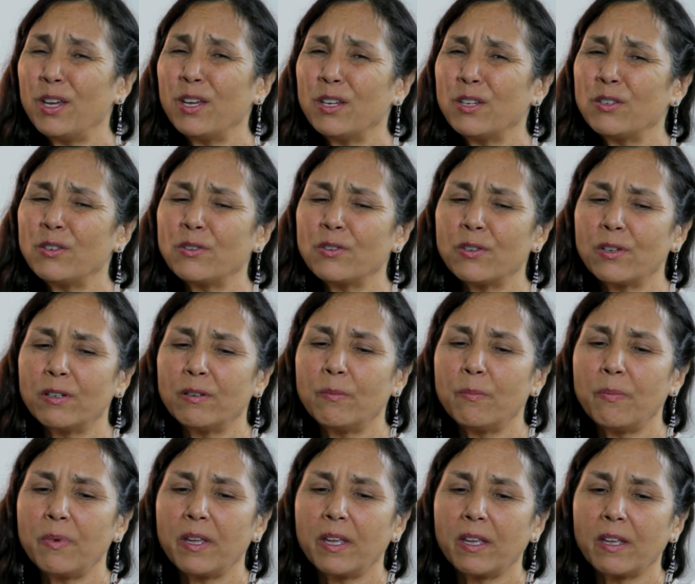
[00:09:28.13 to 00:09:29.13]

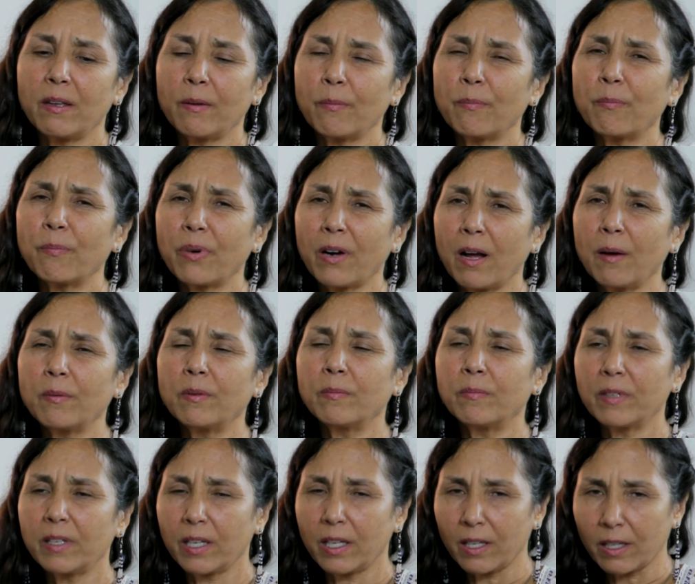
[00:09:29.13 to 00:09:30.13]
should be
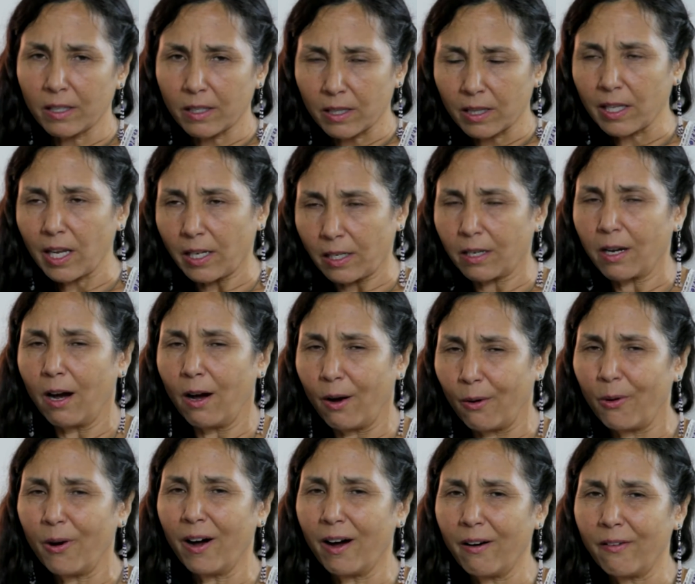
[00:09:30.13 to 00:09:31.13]
probably let
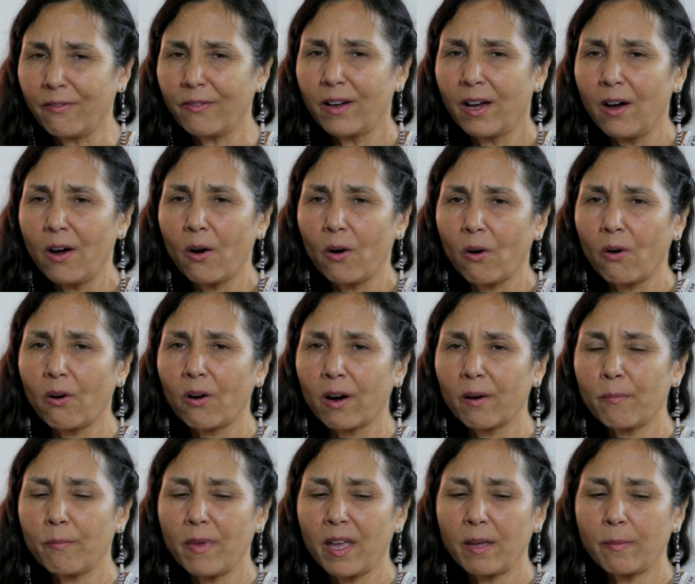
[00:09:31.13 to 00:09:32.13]
go of, or
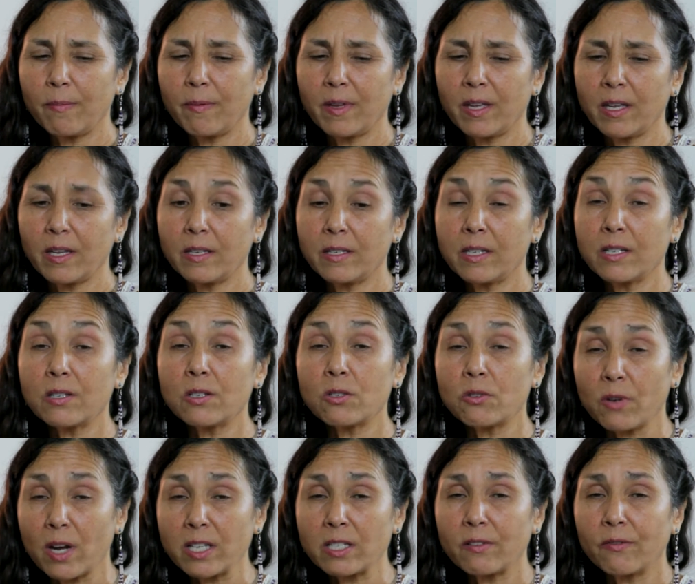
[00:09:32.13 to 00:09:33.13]
may be
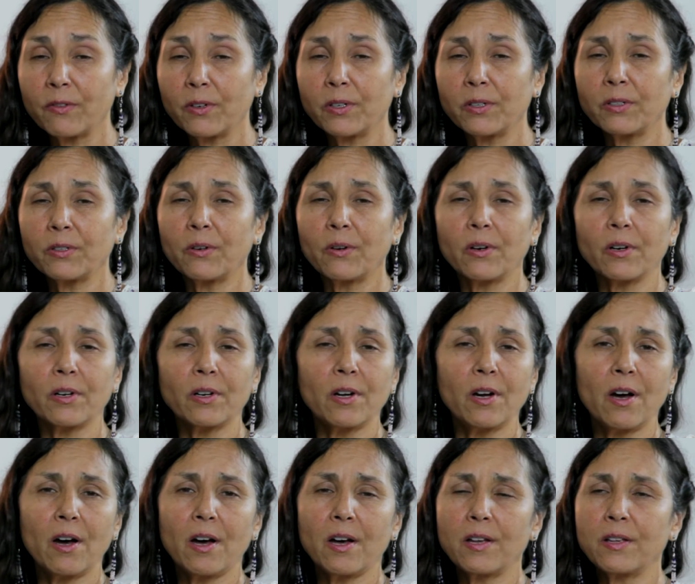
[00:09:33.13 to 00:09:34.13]
distressful or
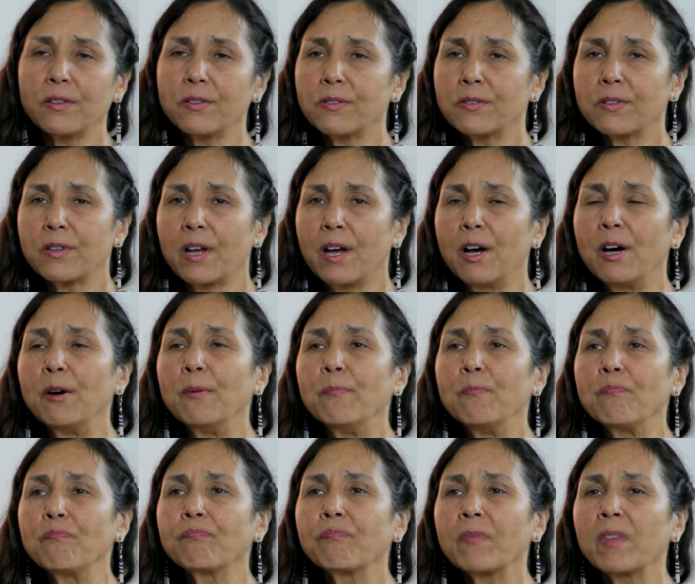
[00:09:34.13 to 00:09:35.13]
cause
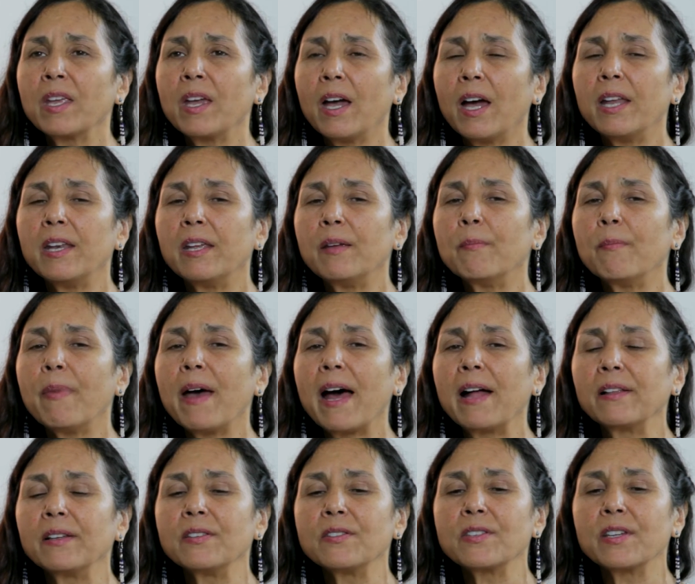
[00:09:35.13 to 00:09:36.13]
an
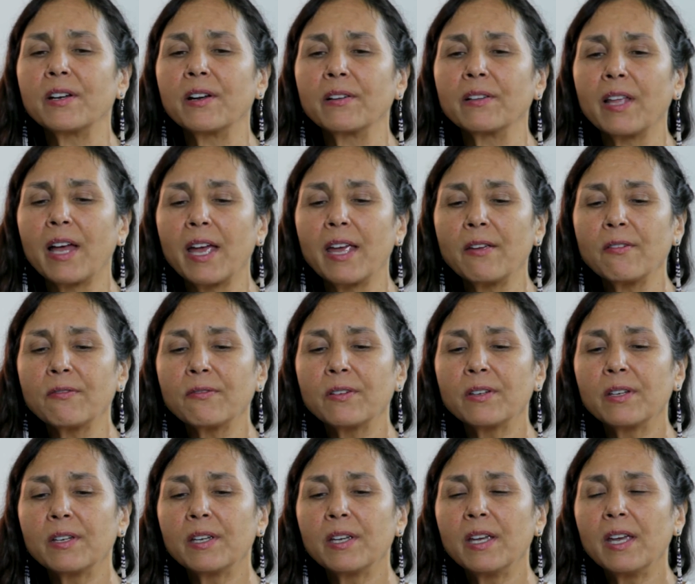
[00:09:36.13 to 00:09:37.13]
imbalance in our life.
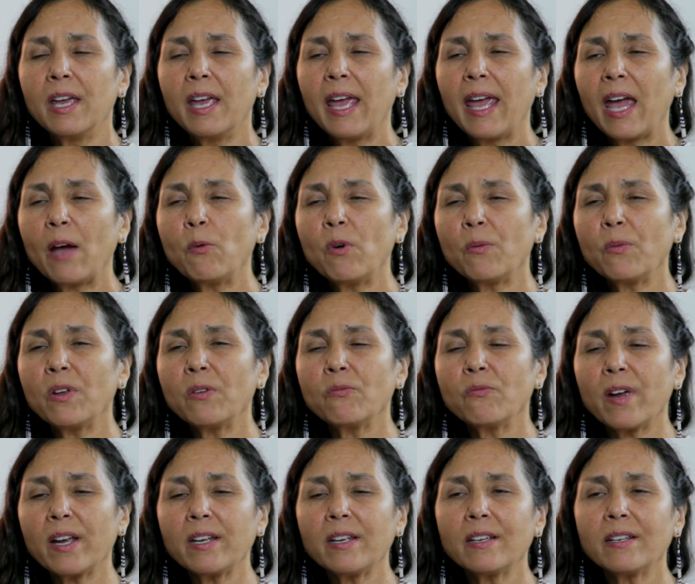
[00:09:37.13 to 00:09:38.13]
And when we
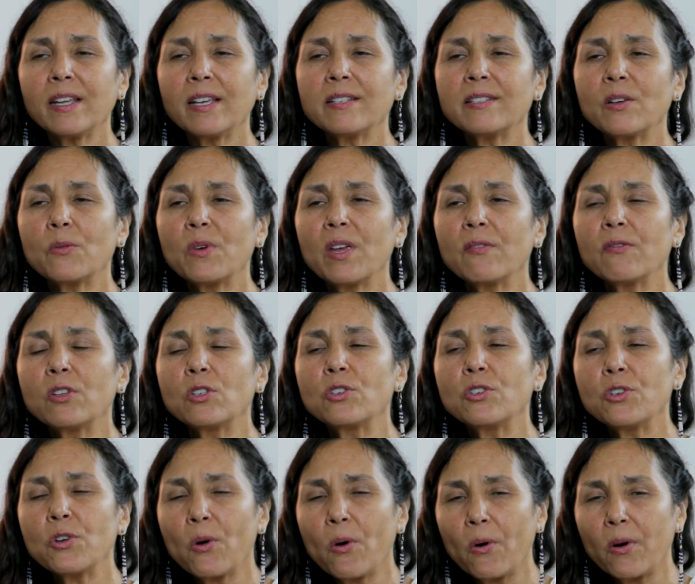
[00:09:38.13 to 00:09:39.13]
recognize that we have a
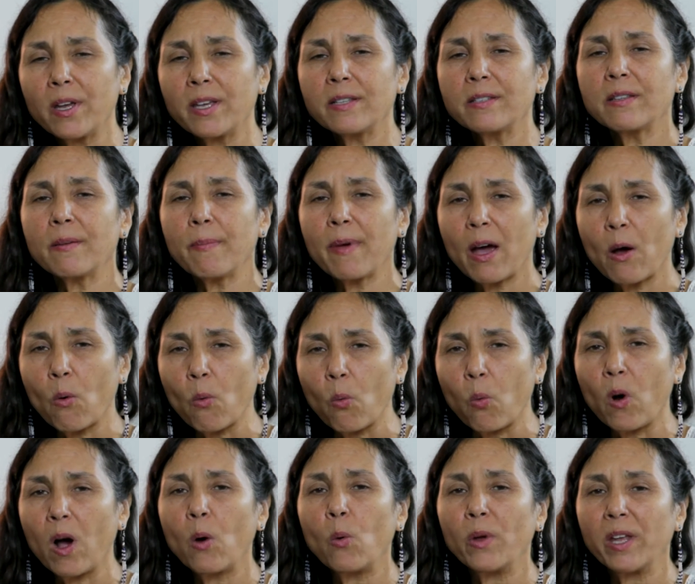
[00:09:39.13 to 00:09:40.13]
choice about
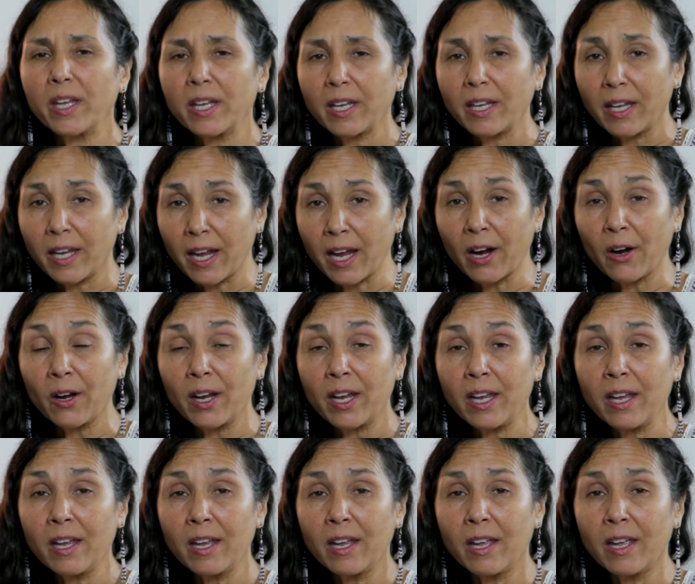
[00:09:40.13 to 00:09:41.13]
what we can carry,